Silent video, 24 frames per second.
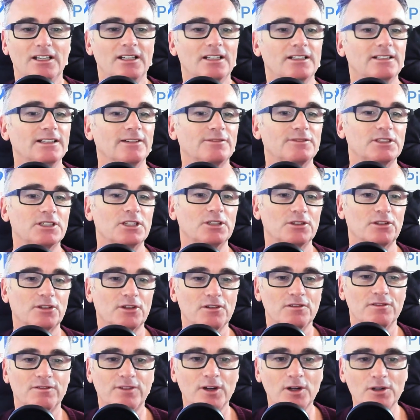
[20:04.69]
You have to go through
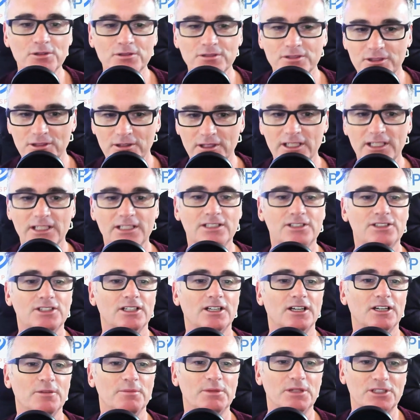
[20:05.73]
phone trees, you
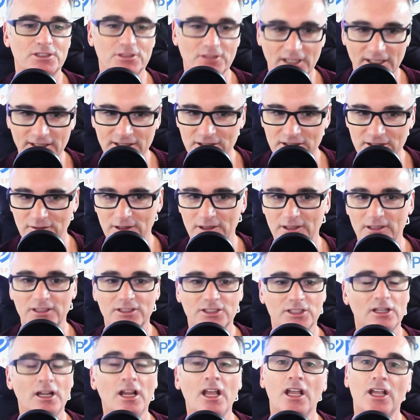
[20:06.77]
got to be transferred,
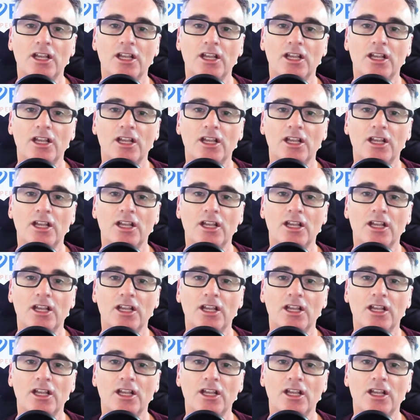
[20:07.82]
you,